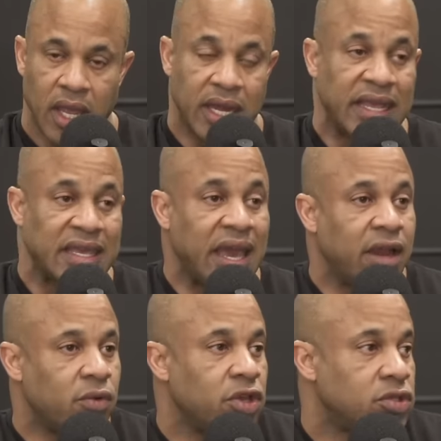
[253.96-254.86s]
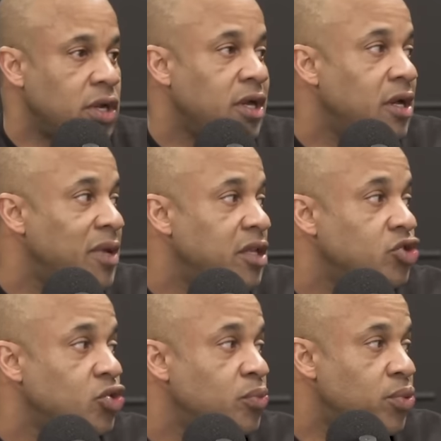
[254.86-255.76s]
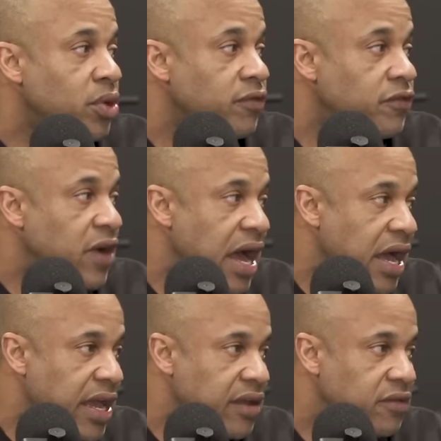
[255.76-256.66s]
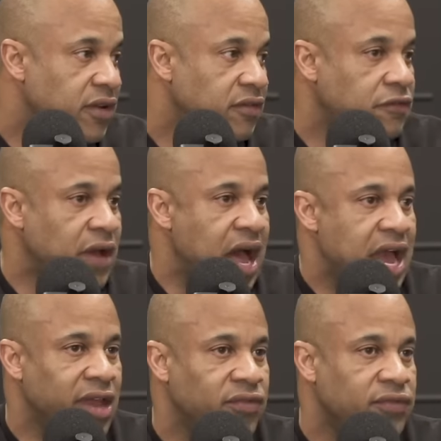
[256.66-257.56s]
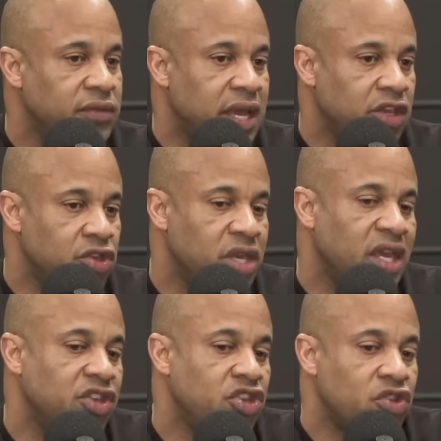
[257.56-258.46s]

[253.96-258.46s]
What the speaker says: And again, when you're talking about the 2.5 that you can